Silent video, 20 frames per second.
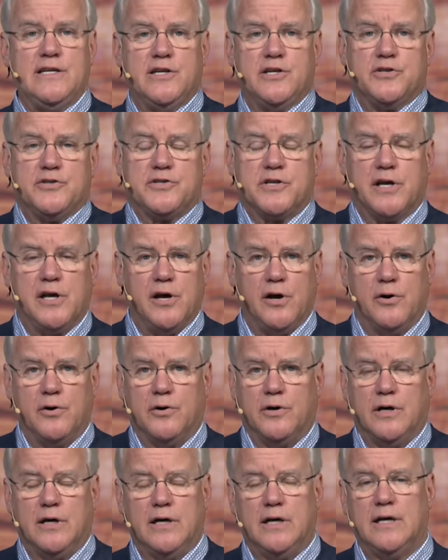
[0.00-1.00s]
years
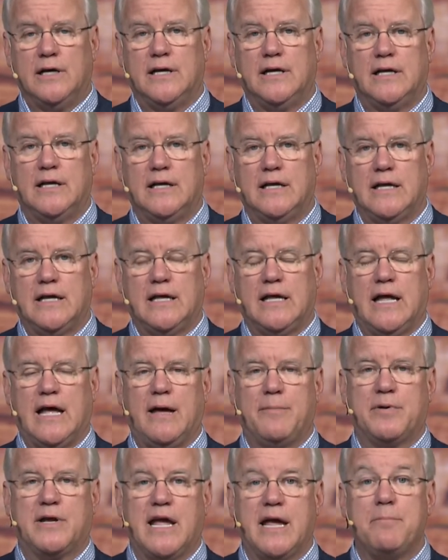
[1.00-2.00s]
ago
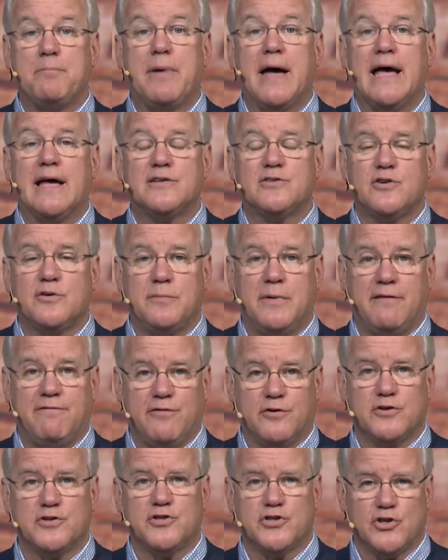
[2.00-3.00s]
I became pastor of my
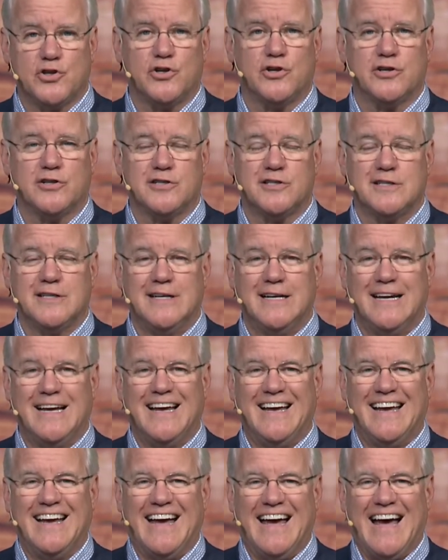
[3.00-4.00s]
first church.
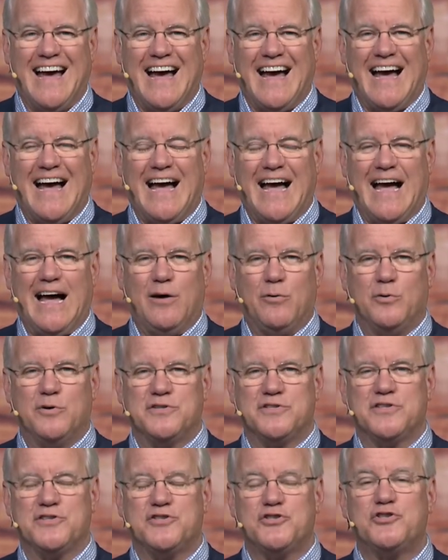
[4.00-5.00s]
I
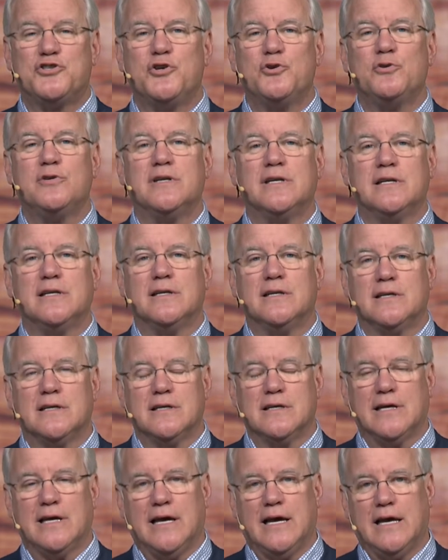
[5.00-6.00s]
was a student,
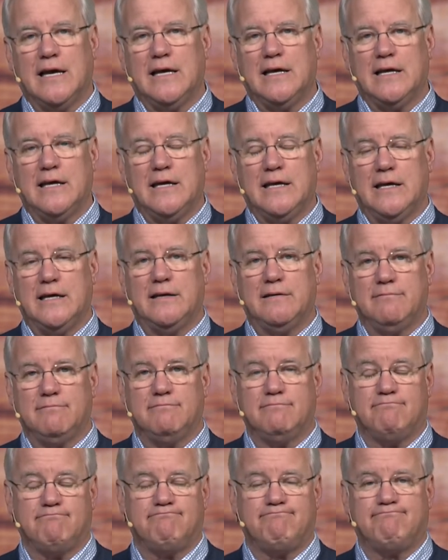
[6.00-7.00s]

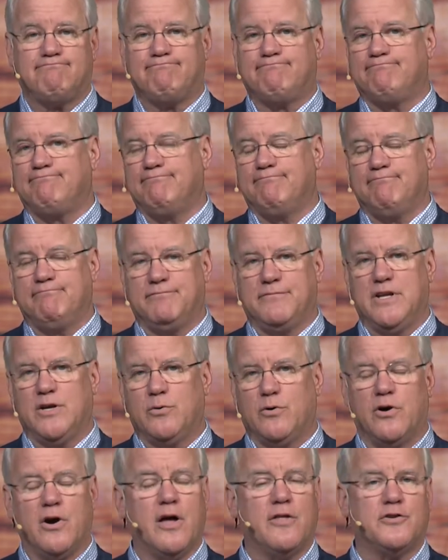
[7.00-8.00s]
and there
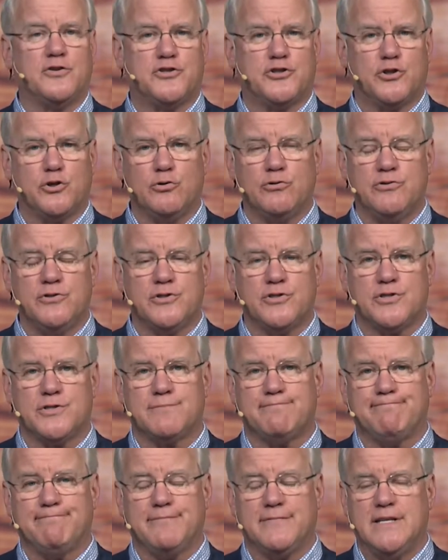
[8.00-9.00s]
were other students
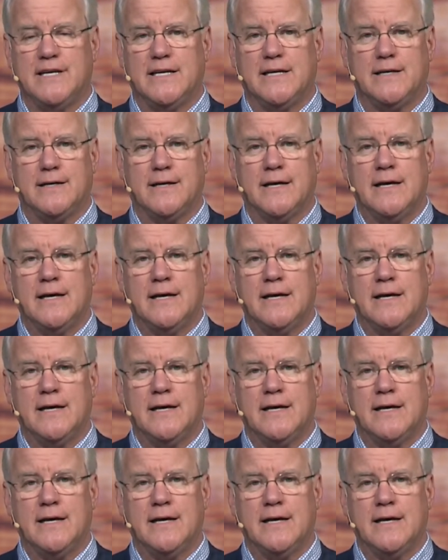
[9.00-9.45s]
that